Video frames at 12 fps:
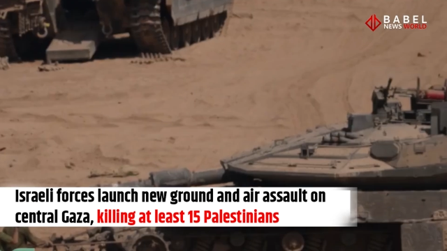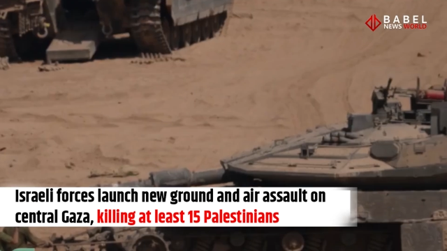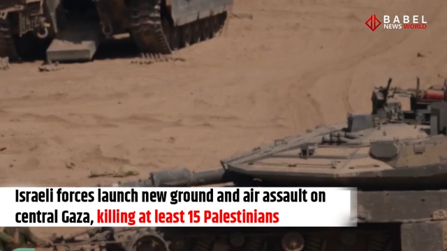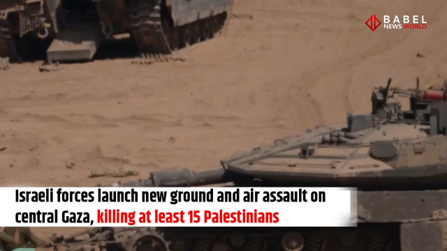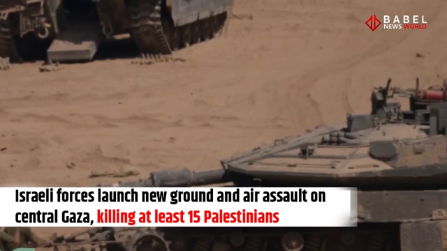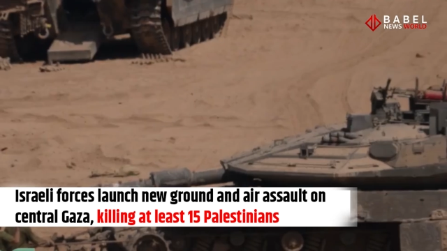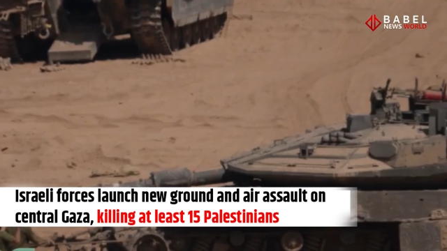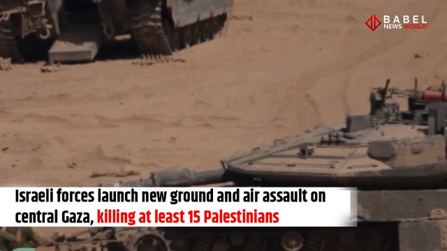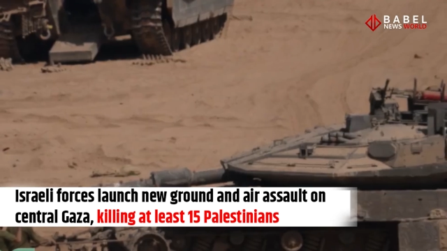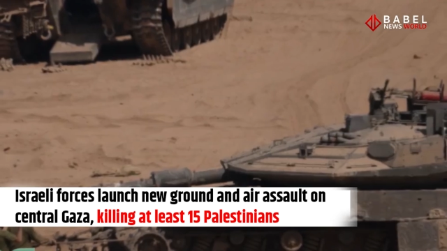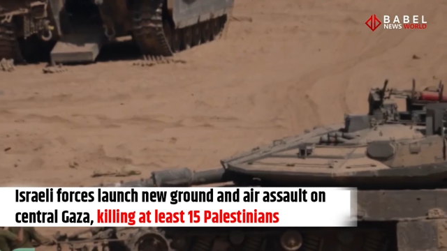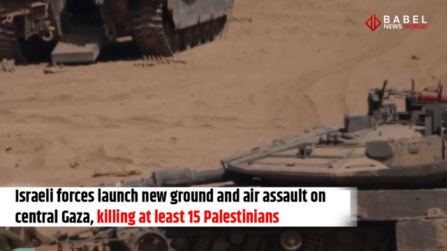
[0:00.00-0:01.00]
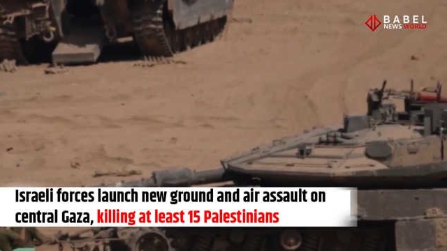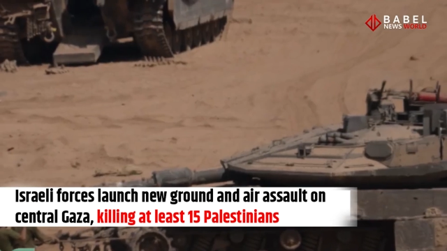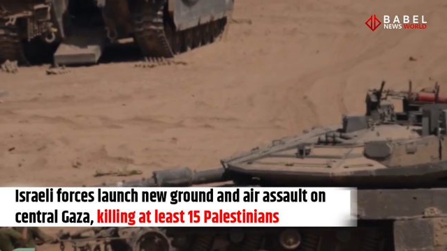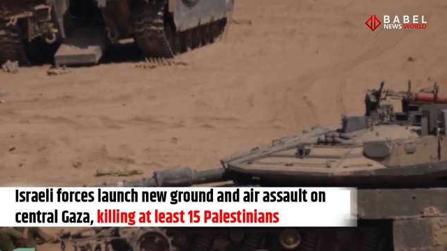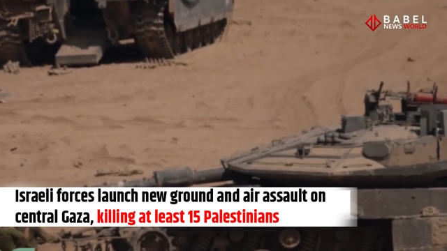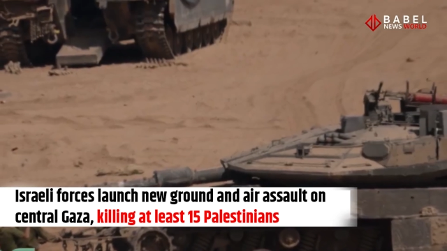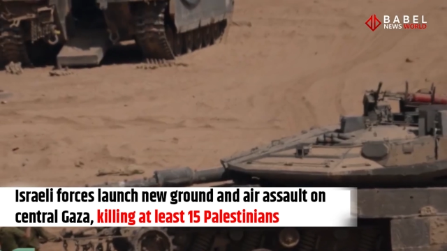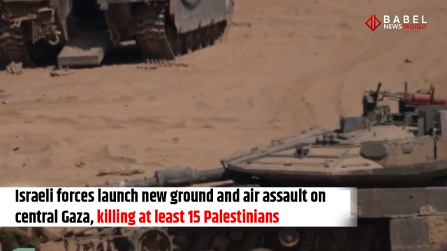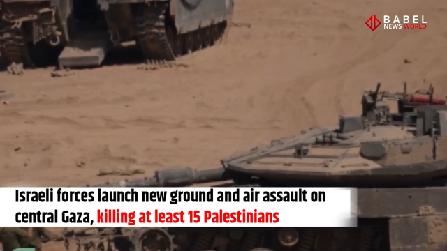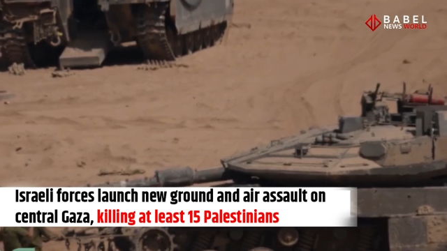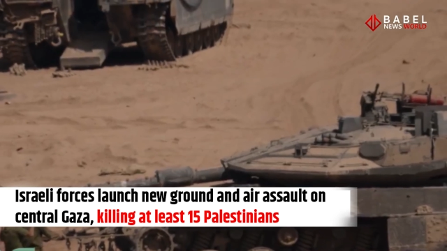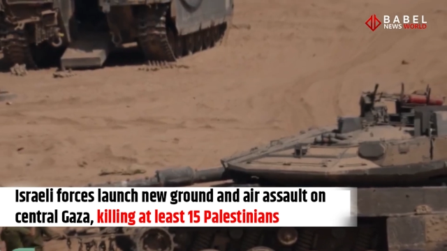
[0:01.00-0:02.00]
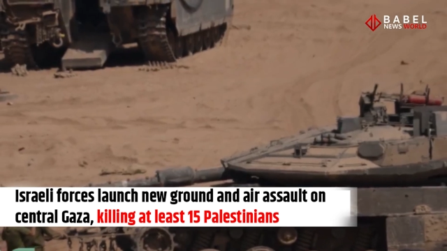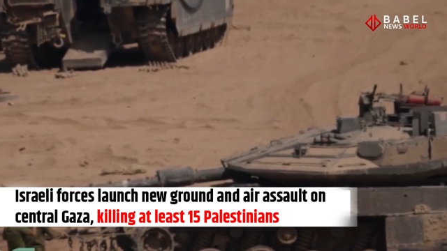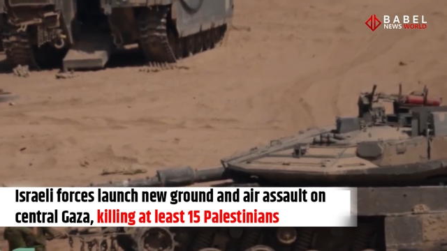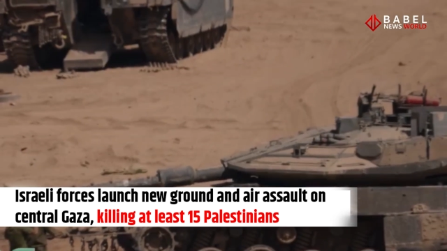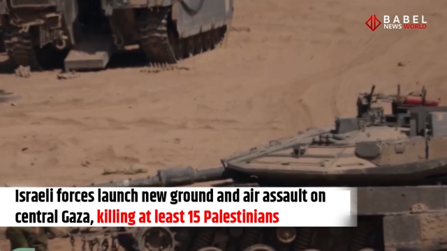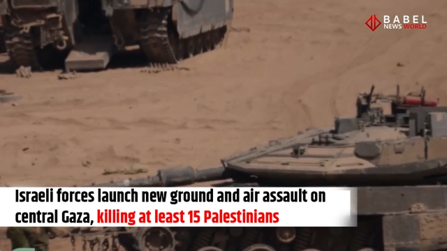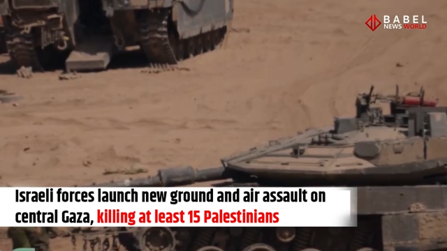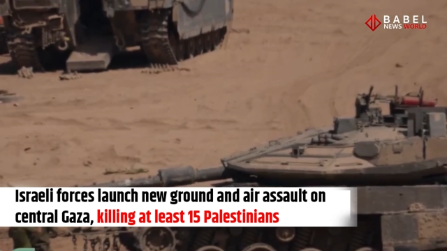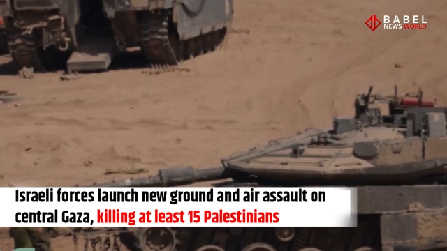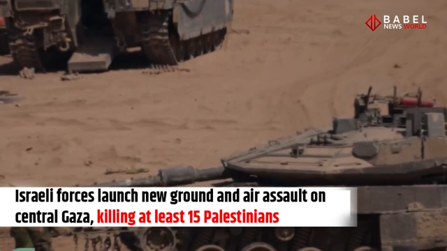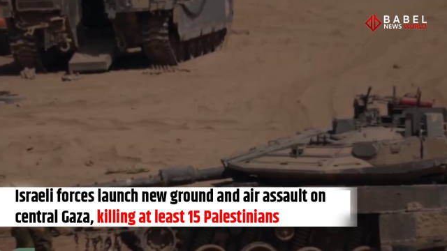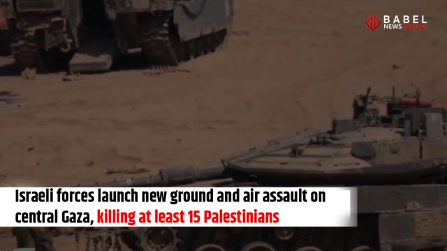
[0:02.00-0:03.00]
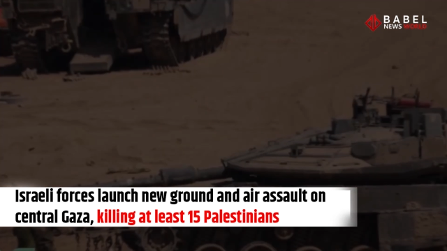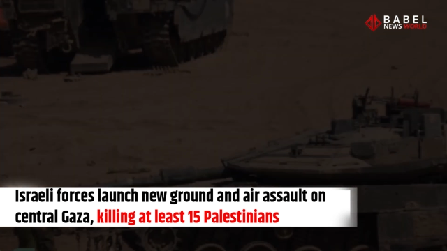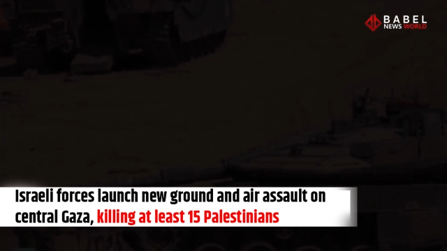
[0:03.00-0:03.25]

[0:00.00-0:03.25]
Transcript: [unreadable: no face in view]